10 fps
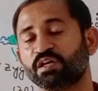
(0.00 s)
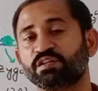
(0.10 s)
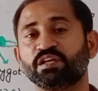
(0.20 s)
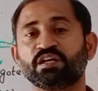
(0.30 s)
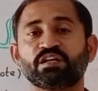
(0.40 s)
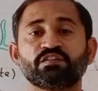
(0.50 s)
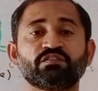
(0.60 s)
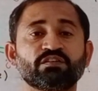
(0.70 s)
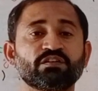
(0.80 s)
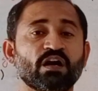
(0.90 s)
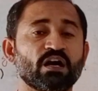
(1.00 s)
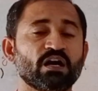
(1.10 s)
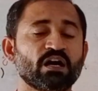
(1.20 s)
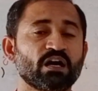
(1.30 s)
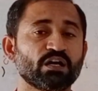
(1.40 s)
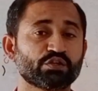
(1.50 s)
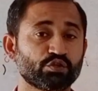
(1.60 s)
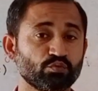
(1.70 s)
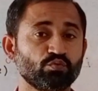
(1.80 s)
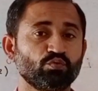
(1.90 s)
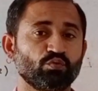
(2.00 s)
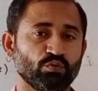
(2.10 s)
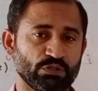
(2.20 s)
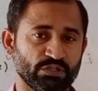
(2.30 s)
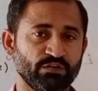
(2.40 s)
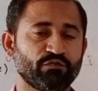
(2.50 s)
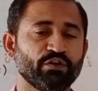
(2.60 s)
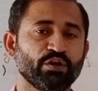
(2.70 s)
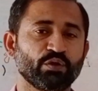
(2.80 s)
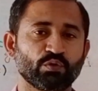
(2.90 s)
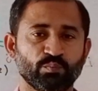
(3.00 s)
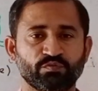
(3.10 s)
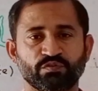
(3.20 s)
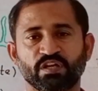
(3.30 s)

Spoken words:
there is 2 different groups.